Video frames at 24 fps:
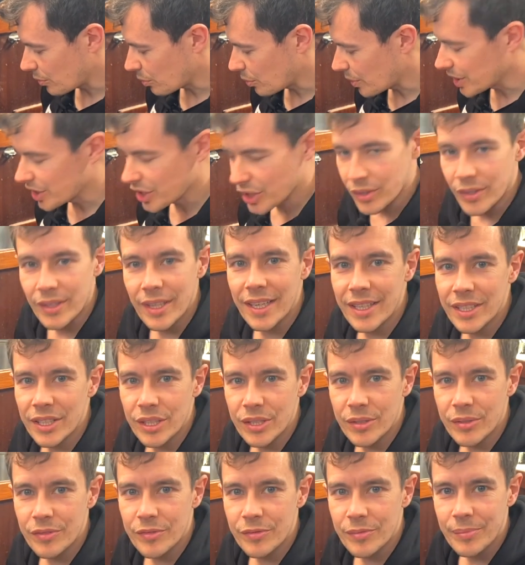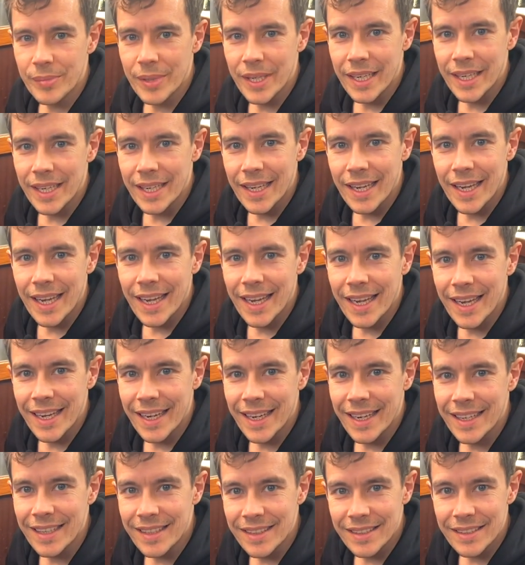We knew that could be
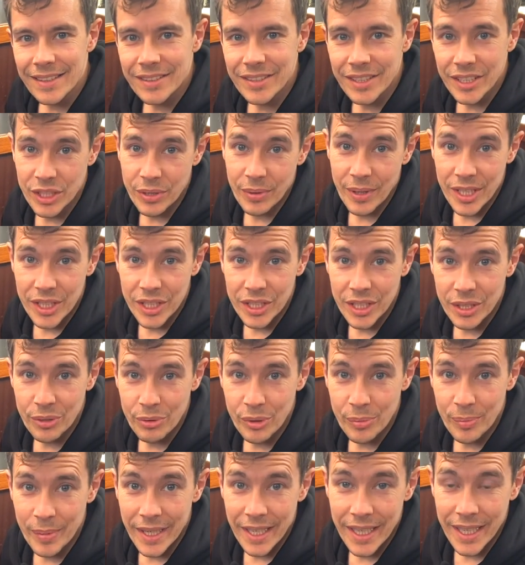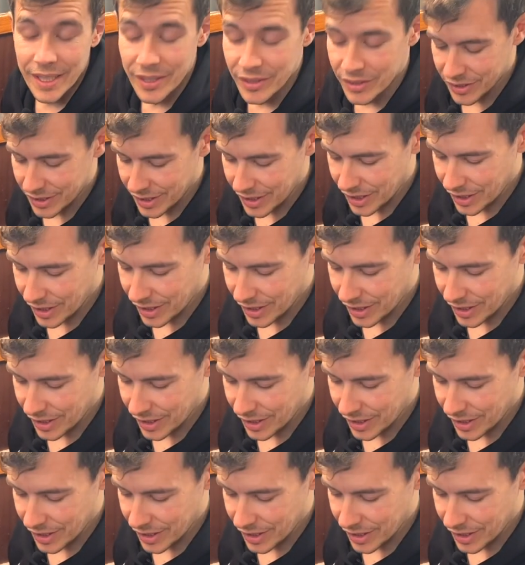a situation that we'd be in, so